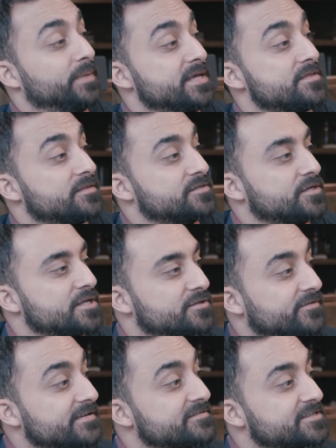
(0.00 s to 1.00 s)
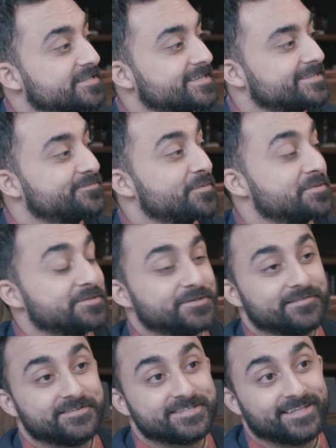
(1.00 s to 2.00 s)
being that there's only 3 of us, I think is probably the
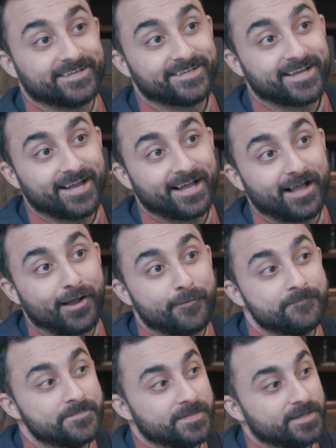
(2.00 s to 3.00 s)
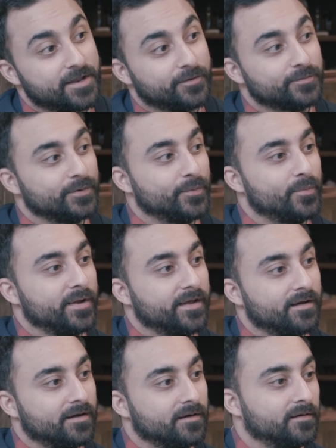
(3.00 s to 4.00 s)
toughest thing. You know, we
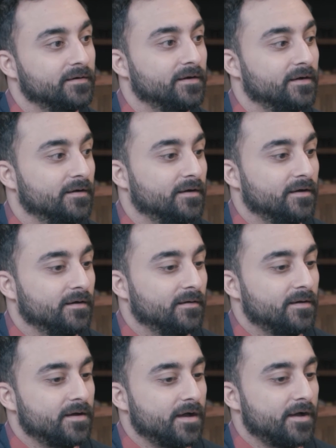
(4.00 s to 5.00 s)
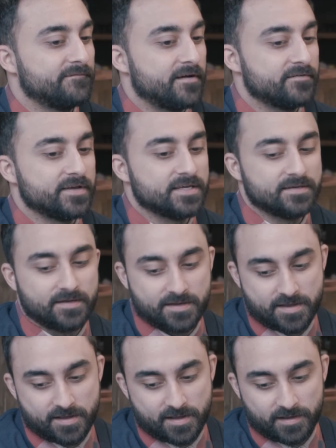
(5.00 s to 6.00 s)
are a very
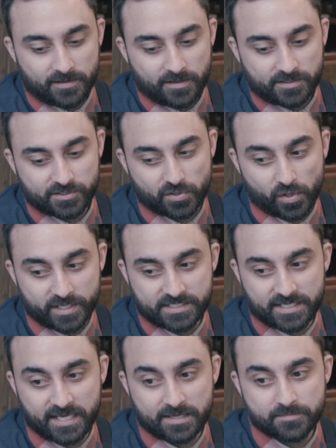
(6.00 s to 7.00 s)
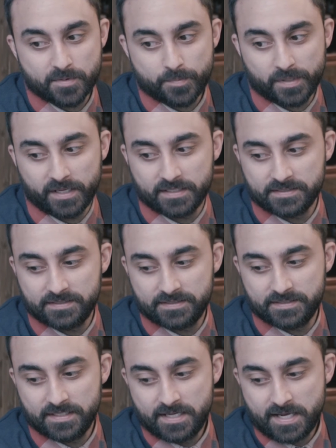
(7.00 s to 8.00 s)
solid team, but
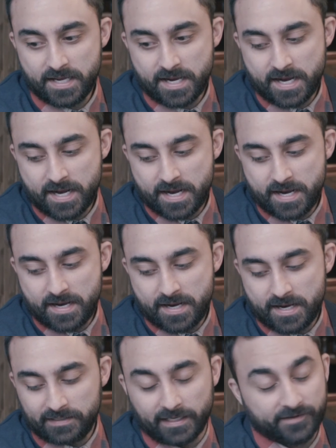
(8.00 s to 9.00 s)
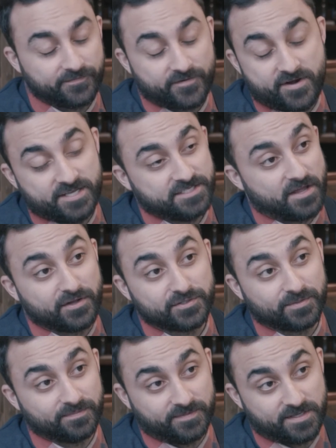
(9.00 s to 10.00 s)
it's like for any startup.
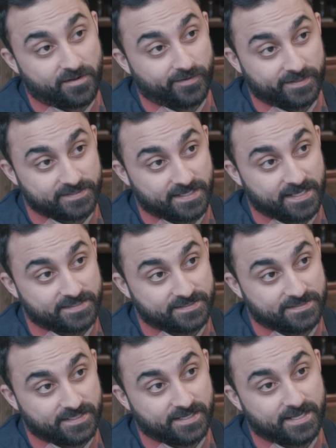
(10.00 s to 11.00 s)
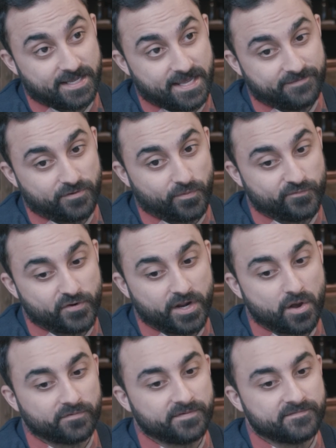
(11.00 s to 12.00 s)
You know, it's if you're running
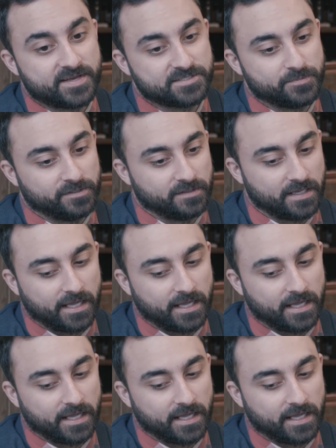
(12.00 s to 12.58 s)
off investment,